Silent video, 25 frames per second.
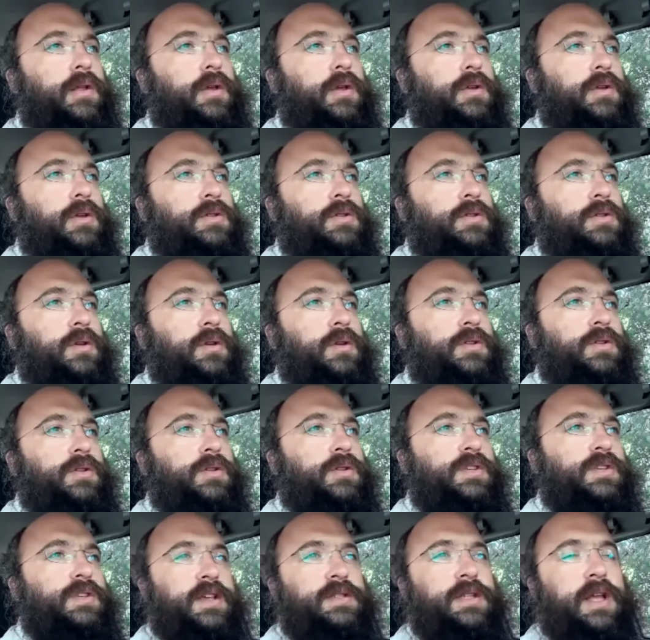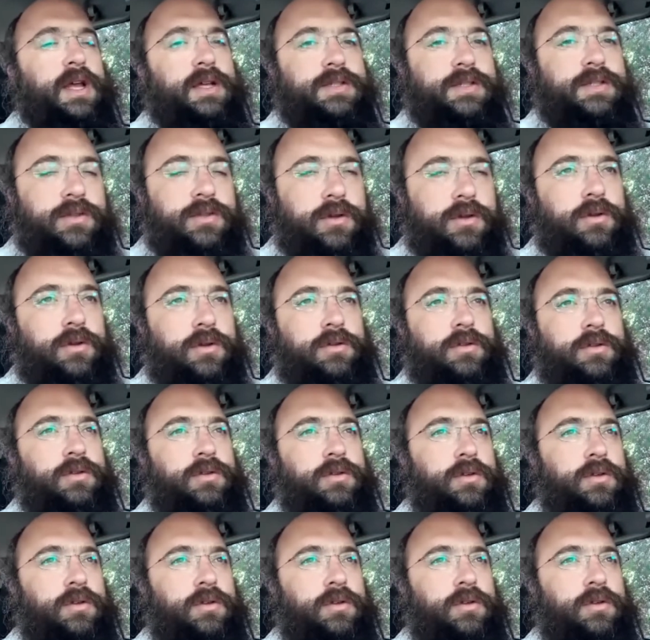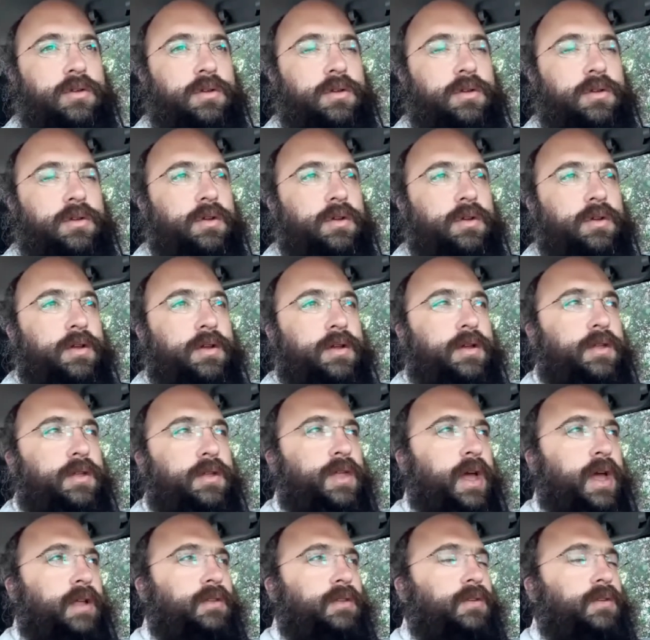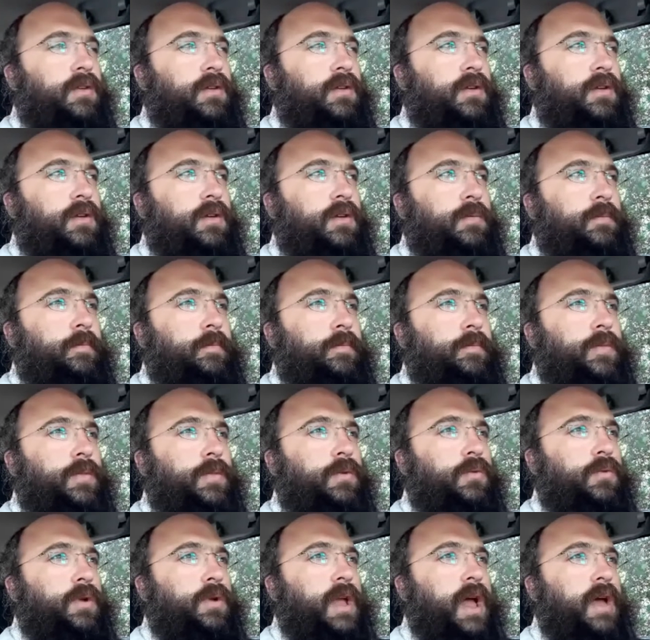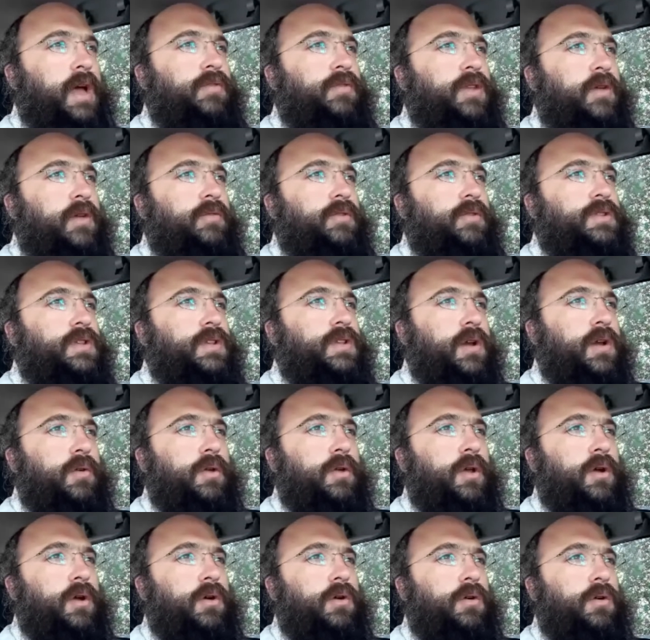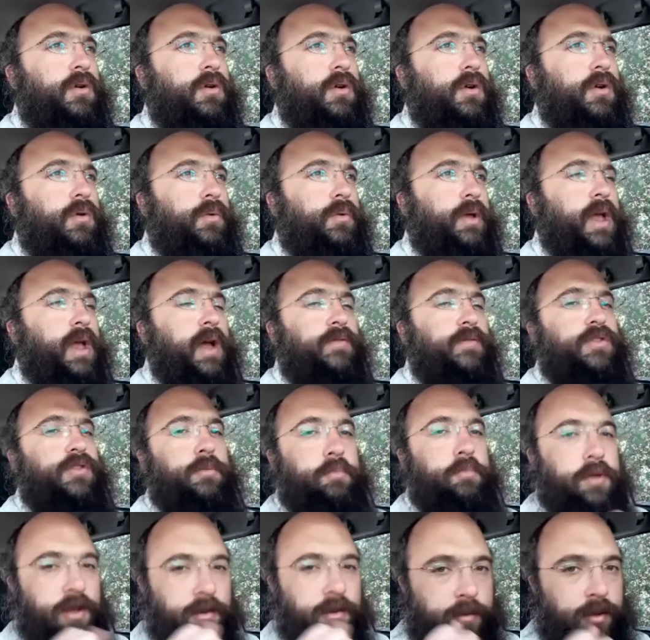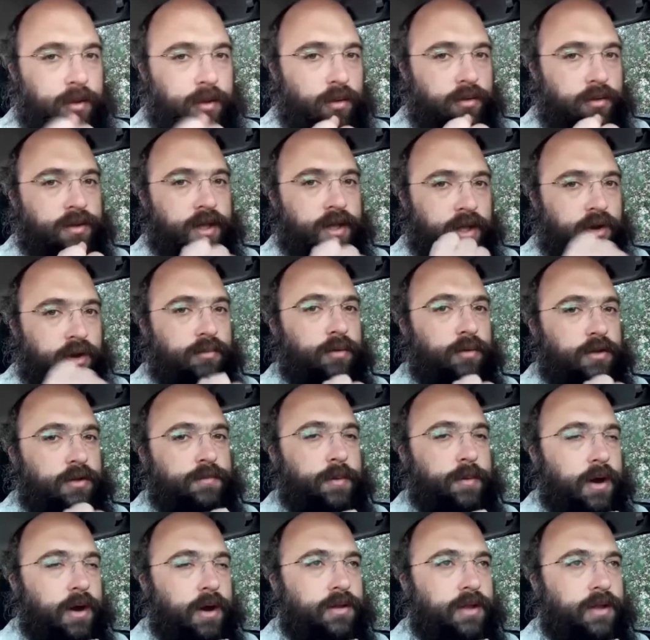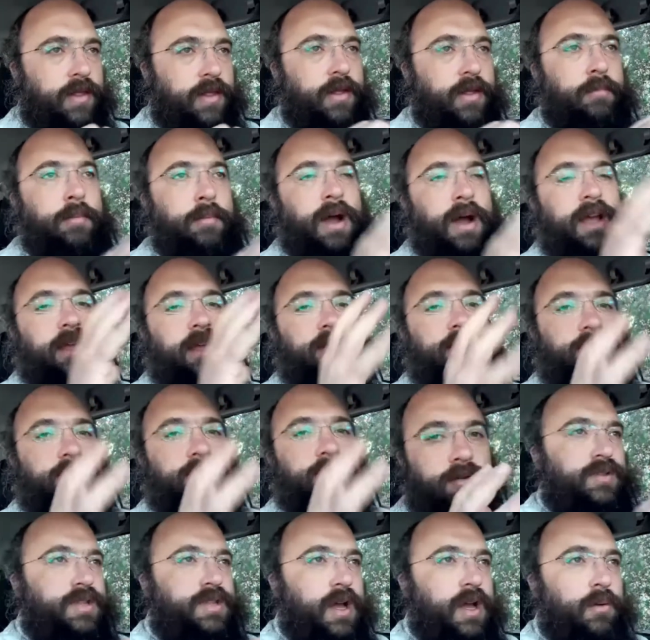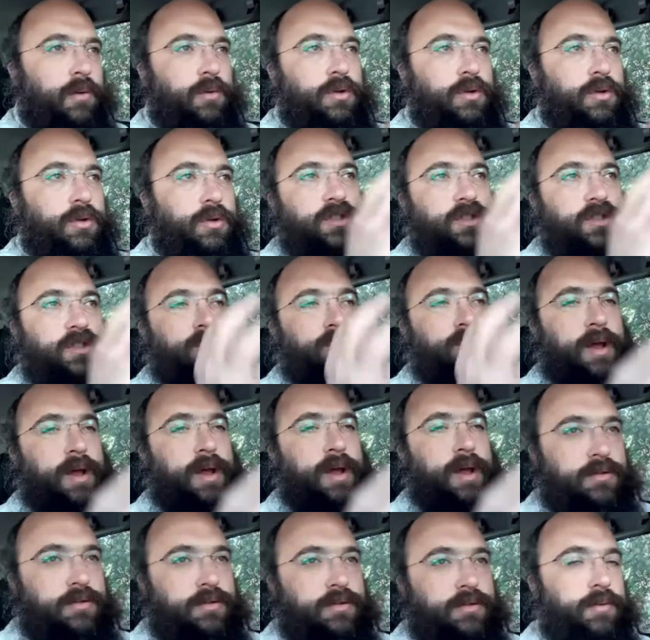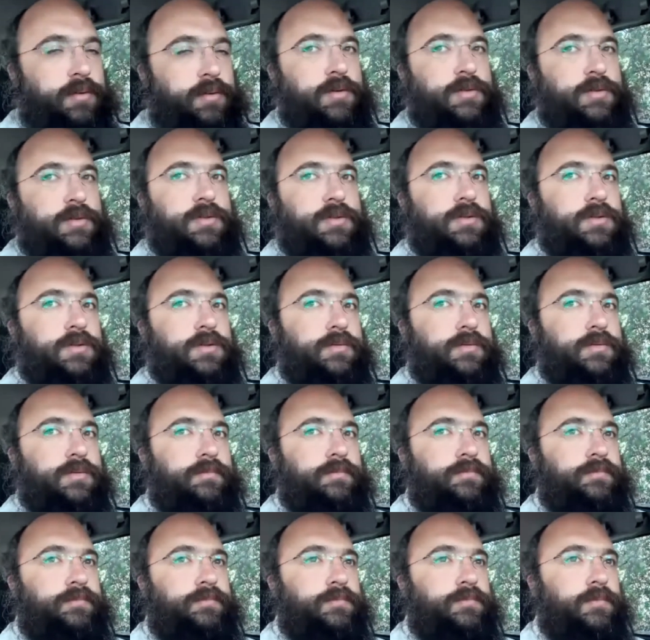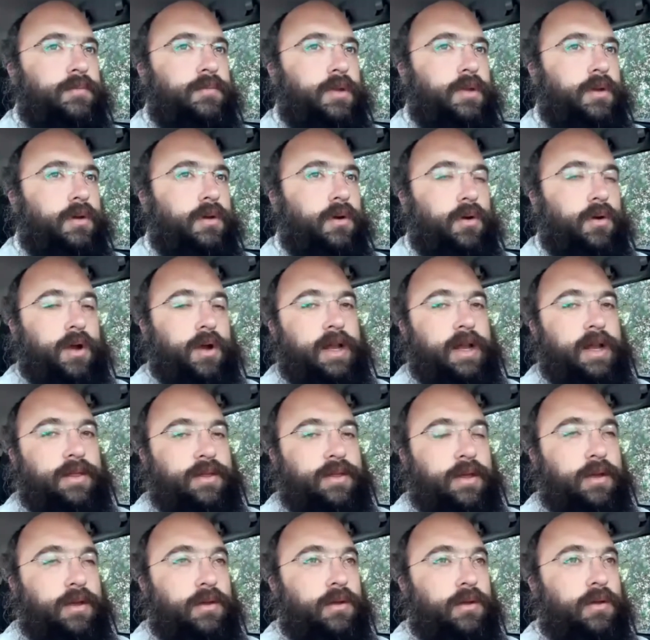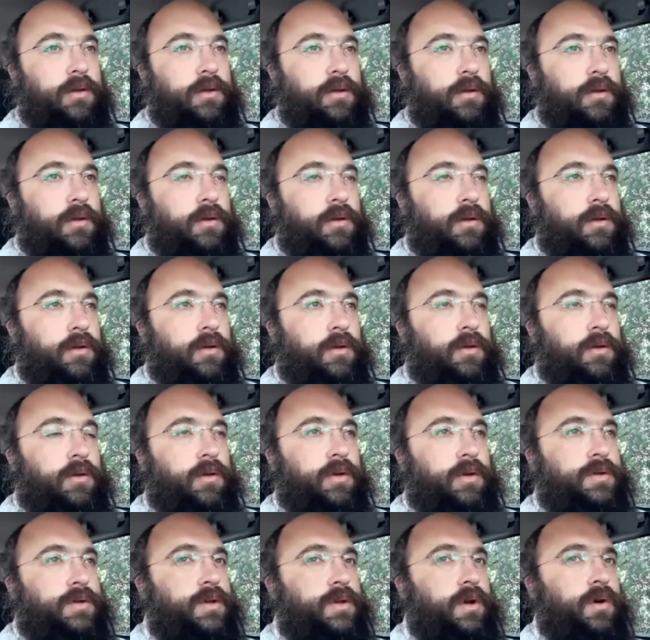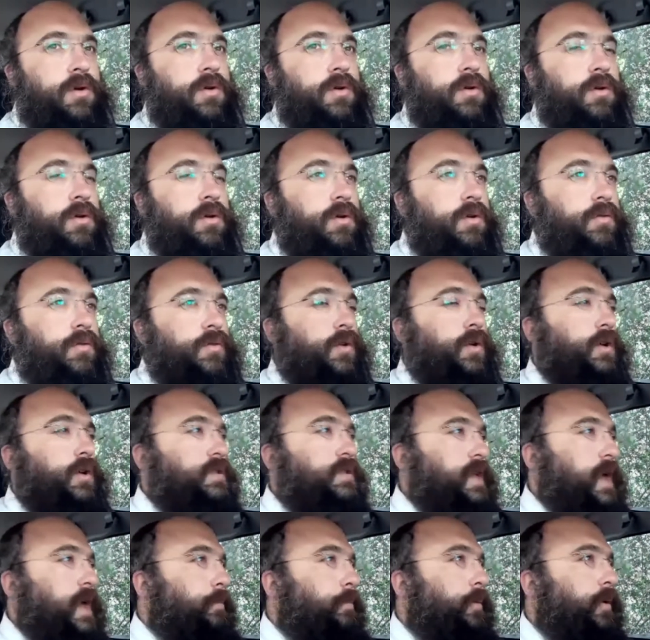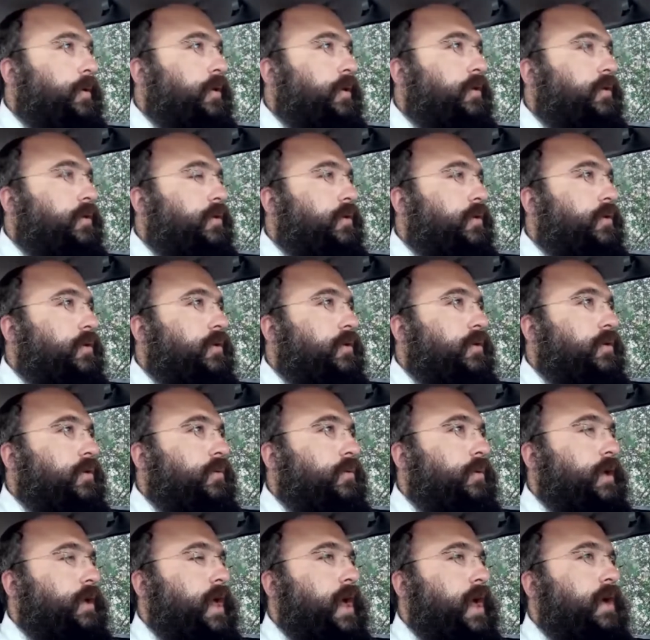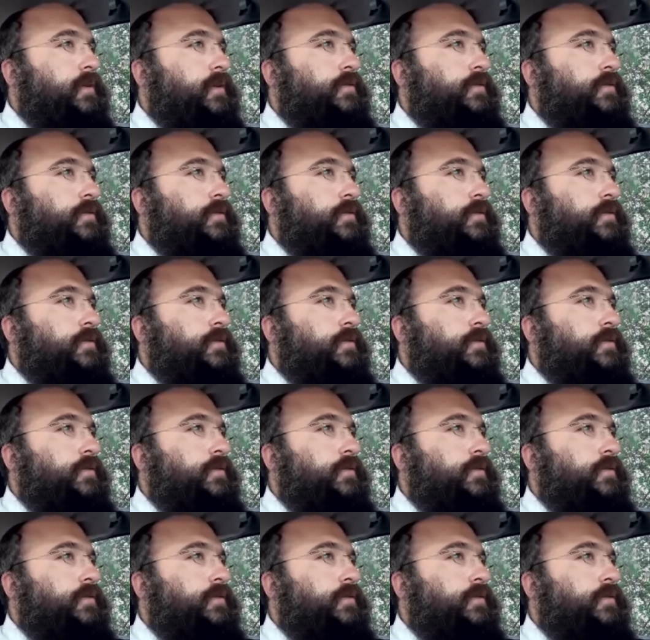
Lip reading: So it says in Chassidut that we have in every scenario, we have the pnimiyut, the innermost part, and the makif. Makif is that which surrounds a person or anything. So, for example, we have,